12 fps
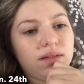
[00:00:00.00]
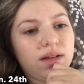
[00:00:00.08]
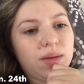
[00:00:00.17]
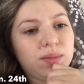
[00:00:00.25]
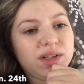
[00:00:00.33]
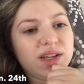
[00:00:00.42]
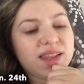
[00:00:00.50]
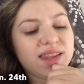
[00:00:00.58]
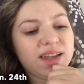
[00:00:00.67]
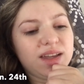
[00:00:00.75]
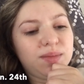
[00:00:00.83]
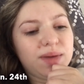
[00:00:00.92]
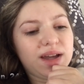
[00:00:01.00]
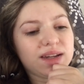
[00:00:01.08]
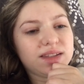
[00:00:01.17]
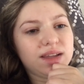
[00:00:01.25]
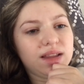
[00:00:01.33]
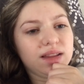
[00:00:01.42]
I'm just thinking back
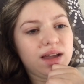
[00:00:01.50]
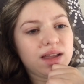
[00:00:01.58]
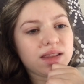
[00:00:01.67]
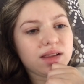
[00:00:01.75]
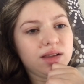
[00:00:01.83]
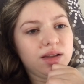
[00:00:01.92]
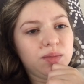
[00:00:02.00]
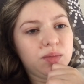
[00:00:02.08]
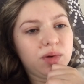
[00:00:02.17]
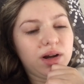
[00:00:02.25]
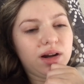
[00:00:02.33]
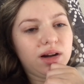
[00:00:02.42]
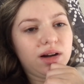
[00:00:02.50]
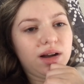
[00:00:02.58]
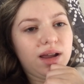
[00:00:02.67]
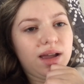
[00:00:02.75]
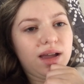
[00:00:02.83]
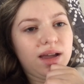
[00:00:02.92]
to that last clip where
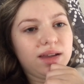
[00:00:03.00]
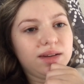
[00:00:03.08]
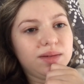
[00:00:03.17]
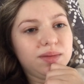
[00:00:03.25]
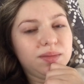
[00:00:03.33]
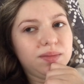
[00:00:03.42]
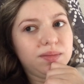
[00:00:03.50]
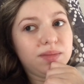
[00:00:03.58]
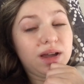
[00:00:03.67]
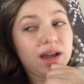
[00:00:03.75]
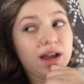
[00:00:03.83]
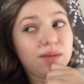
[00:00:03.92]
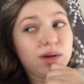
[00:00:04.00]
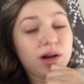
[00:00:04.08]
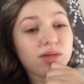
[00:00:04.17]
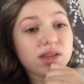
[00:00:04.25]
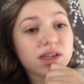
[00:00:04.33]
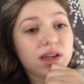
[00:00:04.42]
I had my
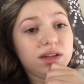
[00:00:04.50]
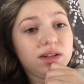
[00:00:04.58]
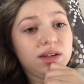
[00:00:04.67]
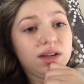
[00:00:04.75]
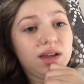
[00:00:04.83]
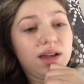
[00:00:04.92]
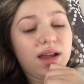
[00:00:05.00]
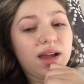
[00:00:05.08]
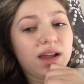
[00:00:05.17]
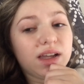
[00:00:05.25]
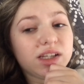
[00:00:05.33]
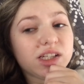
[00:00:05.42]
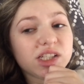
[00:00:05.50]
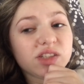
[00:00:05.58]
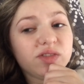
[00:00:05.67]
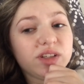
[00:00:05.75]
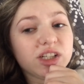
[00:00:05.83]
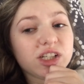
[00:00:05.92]
eyebrows done. I had just
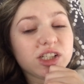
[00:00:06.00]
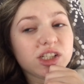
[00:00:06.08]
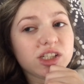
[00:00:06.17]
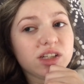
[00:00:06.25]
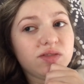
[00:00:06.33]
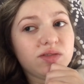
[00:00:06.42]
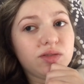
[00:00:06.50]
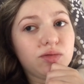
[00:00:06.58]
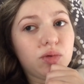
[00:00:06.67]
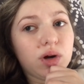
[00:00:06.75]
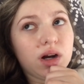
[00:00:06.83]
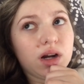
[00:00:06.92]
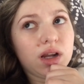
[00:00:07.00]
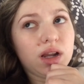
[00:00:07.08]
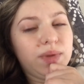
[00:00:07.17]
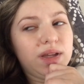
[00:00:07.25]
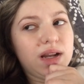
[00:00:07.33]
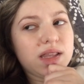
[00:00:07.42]
finished a shift of work,
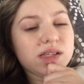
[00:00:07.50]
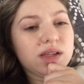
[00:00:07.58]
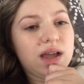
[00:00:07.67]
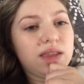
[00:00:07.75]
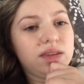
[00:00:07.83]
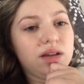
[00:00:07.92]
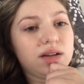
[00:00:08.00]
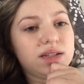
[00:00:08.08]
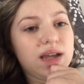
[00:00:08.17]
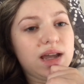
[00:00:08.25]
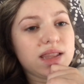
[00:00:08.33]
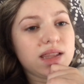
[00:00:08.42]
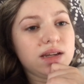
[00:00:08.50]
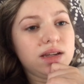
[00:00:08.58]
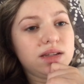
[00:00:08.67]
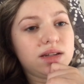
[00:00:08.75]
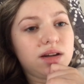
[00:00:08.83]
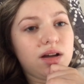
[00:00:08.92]
and I still had the
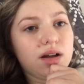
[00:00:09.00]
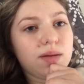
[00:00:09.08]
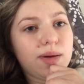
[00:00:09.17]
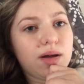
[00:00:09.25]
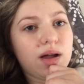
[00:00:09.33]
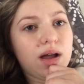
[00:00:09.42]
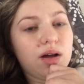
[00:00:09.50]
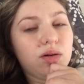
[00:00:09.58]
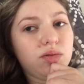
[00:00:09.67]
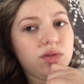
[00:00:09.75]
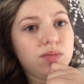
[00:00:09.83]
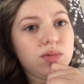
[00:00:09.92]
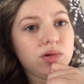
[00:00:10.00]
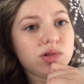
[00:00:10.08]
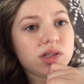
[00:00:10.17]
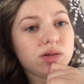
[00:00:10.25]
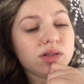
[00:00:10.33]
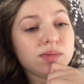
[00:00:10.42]
audacity to talk about how the
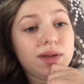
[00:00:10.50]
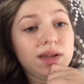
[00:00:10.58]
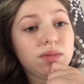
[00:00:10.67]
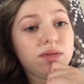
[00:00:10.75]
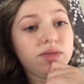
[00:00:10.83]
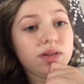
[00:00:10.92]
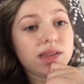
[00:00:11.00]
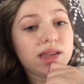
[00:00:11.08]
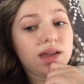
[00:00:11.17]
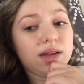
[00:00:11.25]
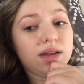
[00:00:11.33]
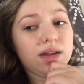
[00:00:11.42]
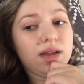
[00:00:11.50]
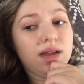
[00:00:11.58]
booster was making me feel sick,